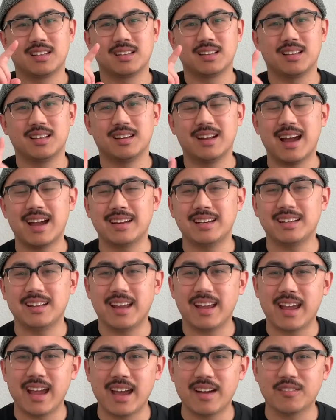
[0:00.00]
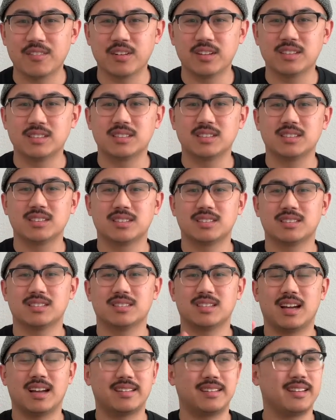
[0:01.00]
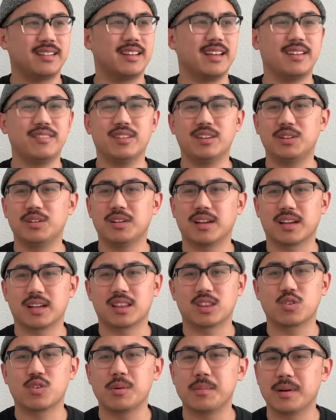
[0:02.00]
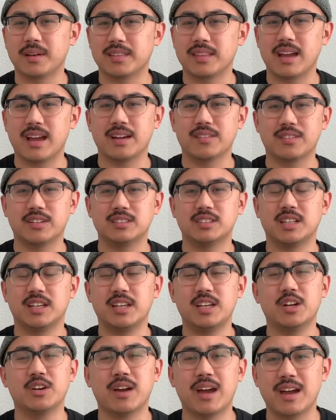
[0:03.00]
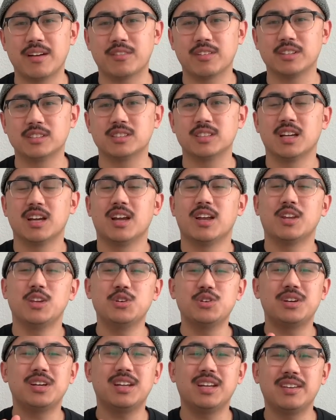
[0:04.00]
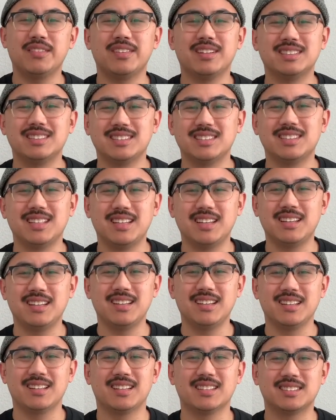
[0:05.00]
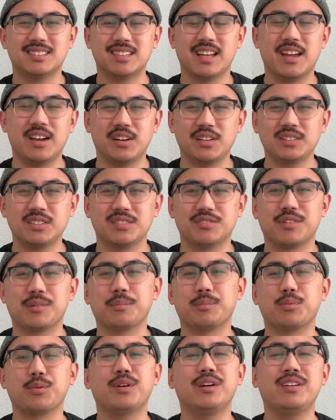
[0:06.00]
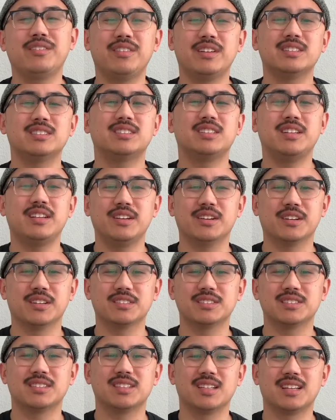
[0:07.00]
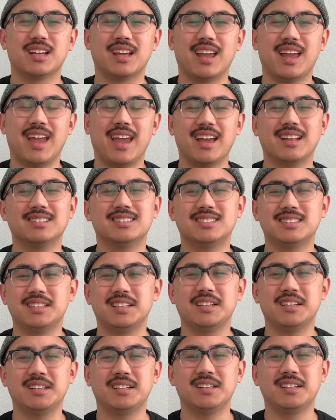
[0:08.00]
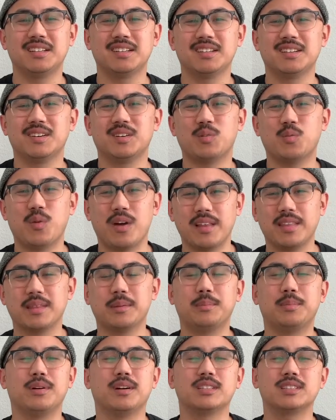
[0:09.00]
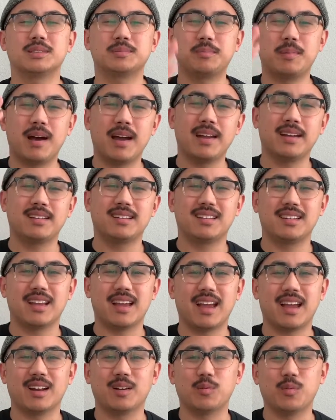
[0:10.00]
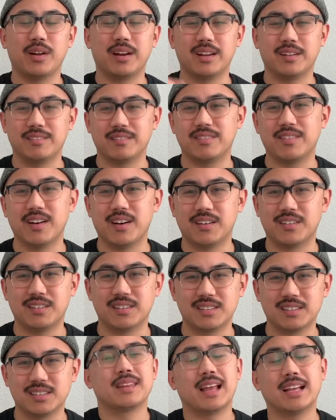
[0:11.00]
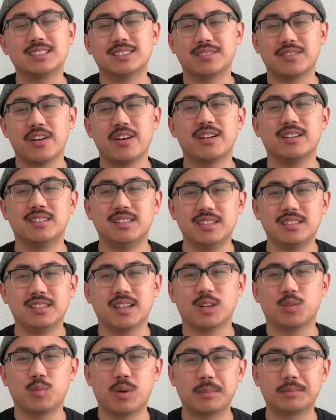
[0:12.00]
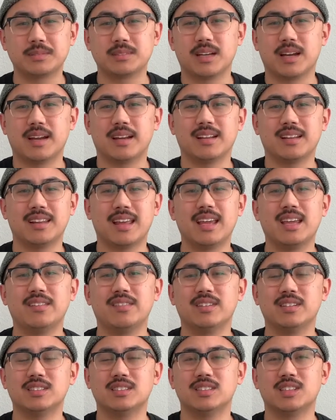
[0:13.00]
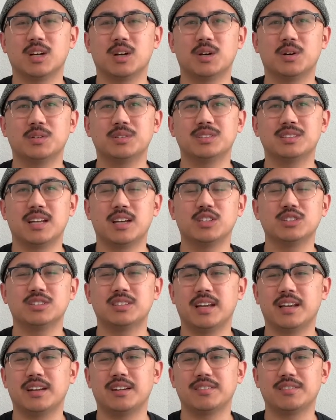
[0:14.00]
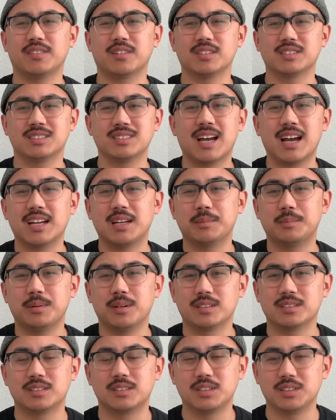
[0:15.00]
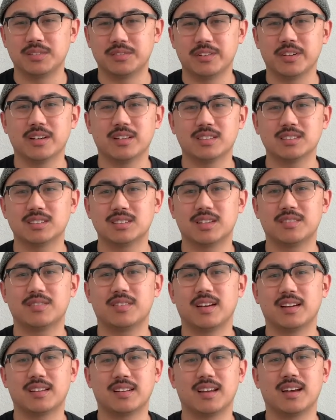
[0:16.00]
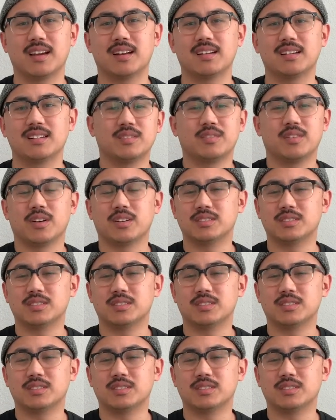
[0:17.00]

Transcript: the 90-day average. I think they even do like a 3-month average, a year average. You could even see the sales from previous years and see when the book spiked and when it fell. That's a very detailed website. They even show sales data for signed books too, if you're into stuff like that. For